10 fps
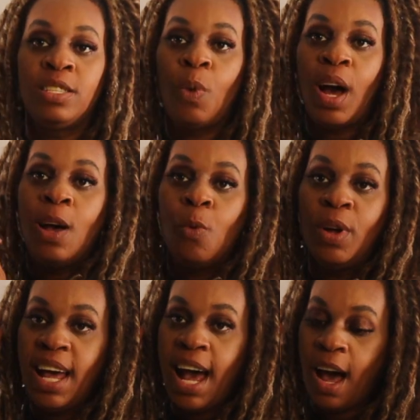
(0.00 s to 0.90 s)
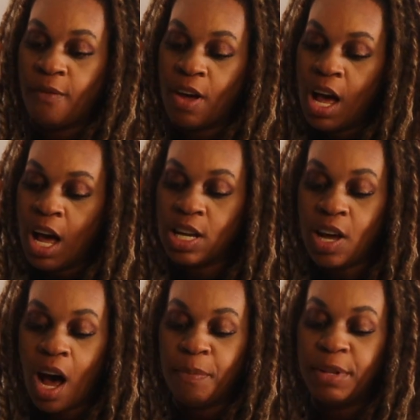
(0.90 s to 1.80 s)
is what I want to have
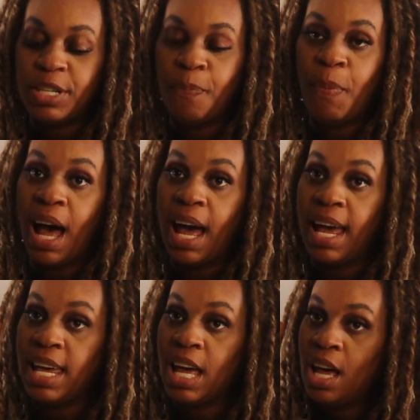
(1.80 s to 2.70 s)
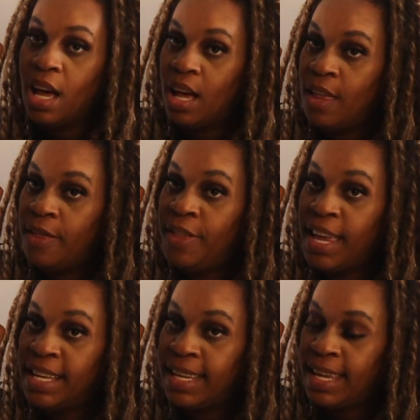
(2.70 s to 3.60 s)
accomplished by
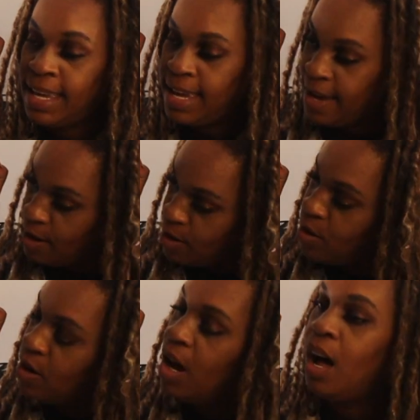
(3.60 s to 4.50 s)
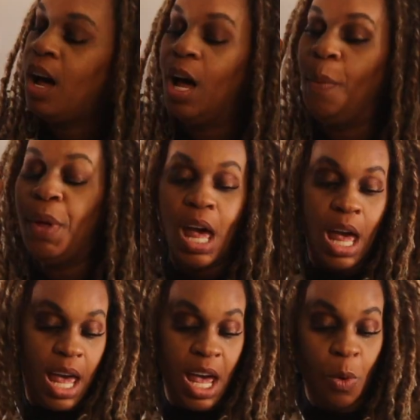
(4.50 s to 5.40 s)
this year.
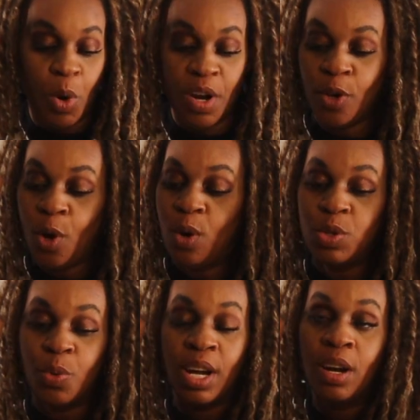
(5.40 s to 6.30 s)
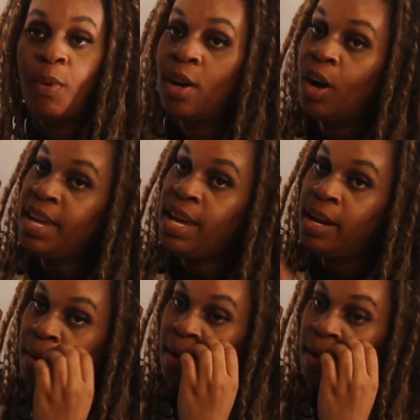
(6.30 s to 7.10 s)
And one of the goals we're going to write on here